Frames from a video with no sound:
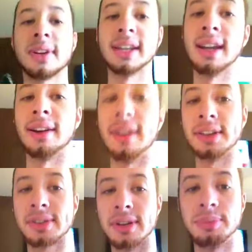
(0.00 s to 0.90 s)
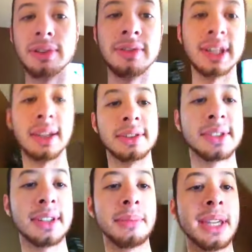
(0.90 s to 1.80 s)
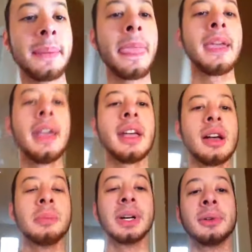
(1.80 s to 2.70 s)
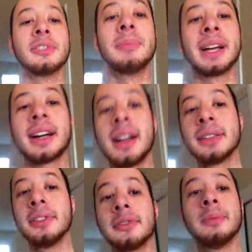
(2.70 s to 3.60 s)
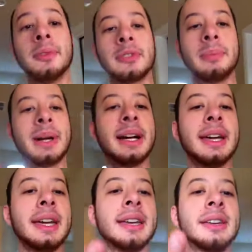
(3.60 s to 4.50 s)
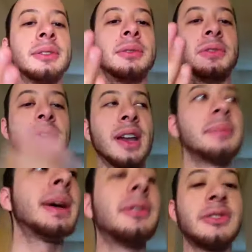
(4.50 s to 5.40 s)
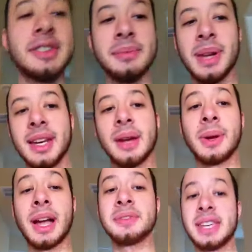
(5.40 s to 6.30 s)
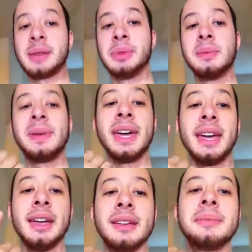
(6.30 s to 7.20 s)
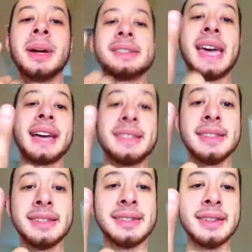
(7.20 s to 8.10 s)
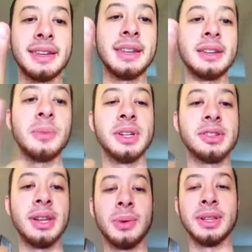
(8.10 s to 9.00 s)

right now. I'll show you proof videos in a bit. But with my with with my with what I made with Instant Payday Network, I was able to pay my taxes, which they were